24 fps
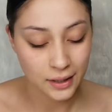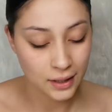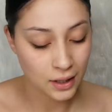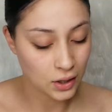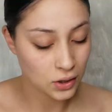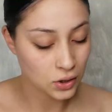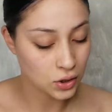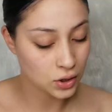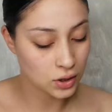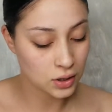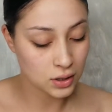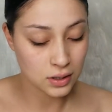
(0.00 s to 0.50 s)
I'll
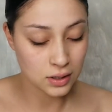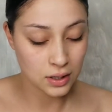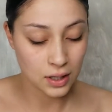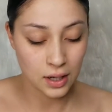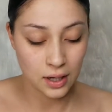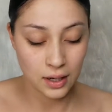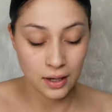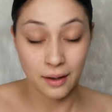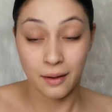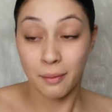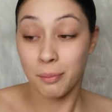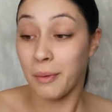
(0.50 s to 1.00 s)
just
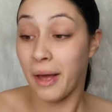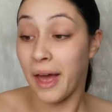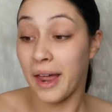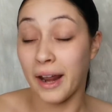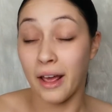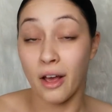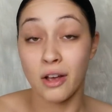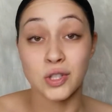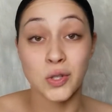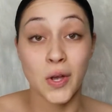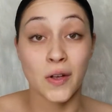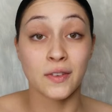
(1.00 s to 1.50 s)
and I
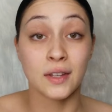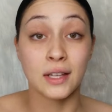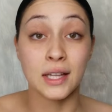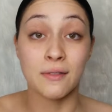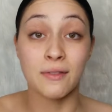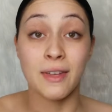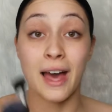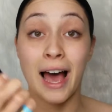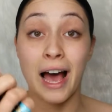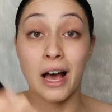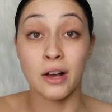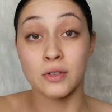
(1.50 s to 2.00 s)
also have to leave the
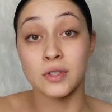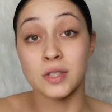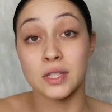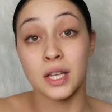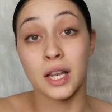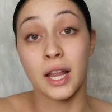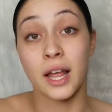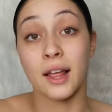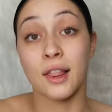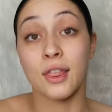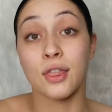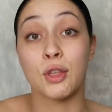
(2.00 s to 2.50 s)
house in
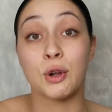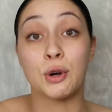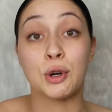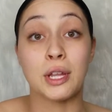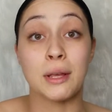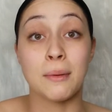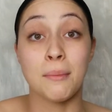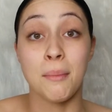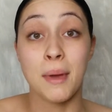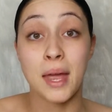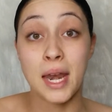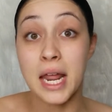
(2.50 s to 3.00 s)
like 30
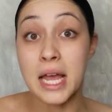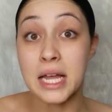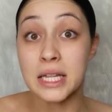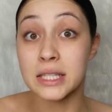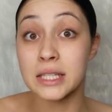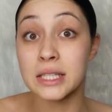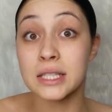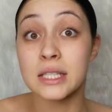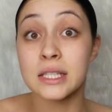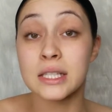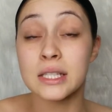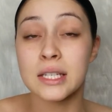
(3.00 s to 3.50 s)

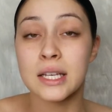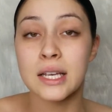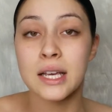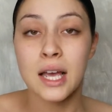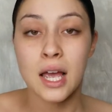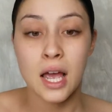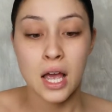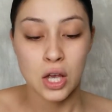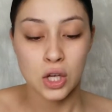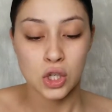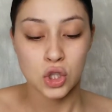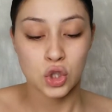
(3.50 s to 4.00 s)
minutes.
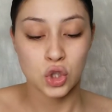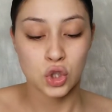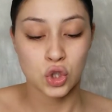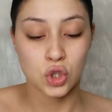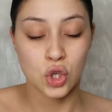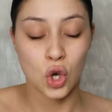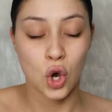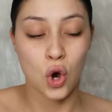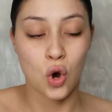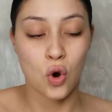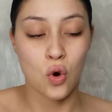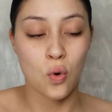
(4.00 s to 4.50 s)

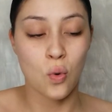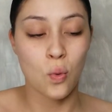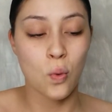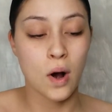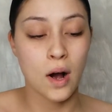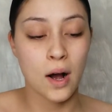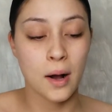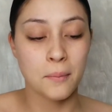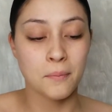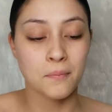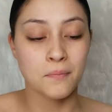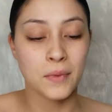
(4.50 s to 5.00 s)
So
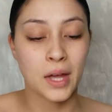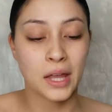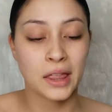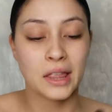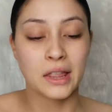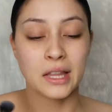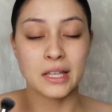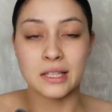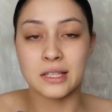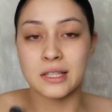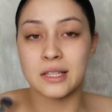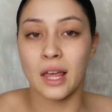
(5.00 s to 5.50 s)
I think
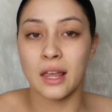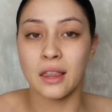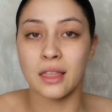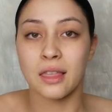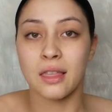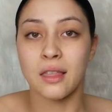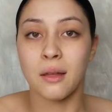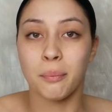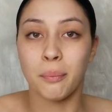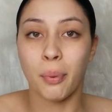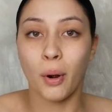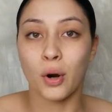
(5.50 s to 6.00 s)
this is like
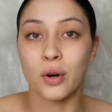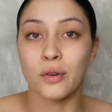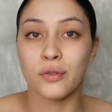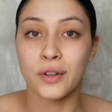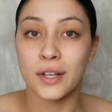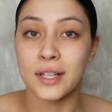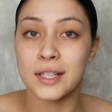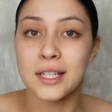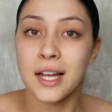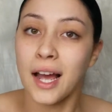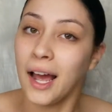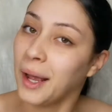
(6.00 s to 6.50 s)
the
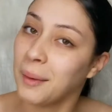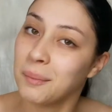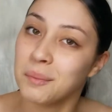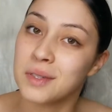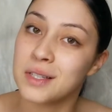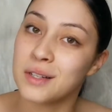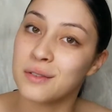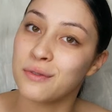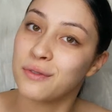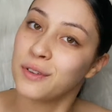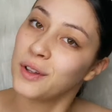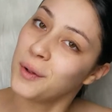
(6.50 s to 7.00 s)
perfect time
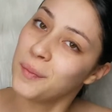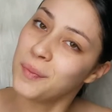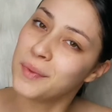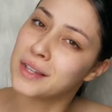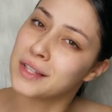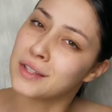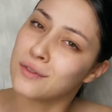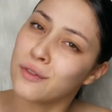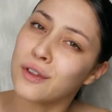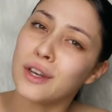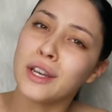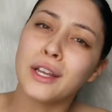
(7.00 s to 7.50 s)
to film
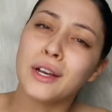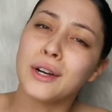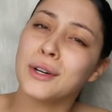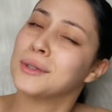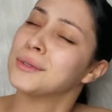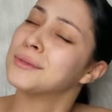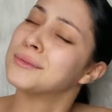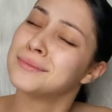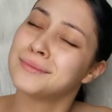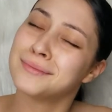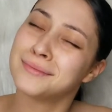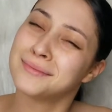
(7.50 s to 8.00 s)
this video.
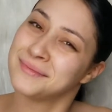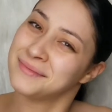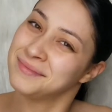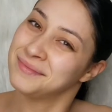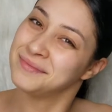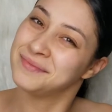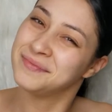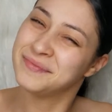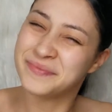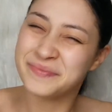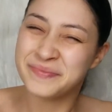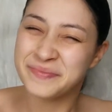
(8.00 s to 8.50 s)

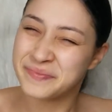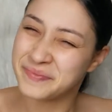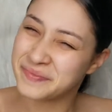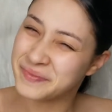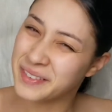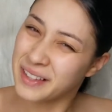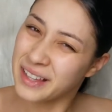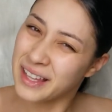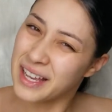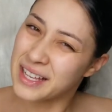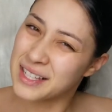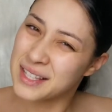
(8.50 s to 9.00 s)

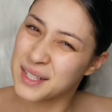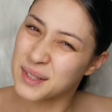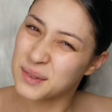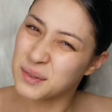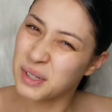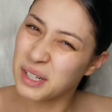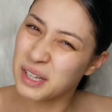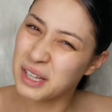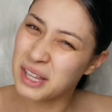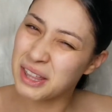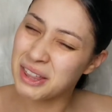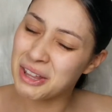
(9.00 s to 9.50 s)
Is it
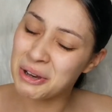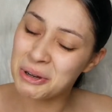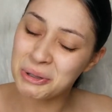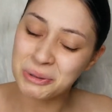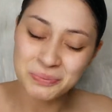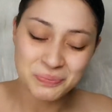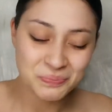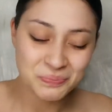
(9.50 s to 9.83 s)
really though?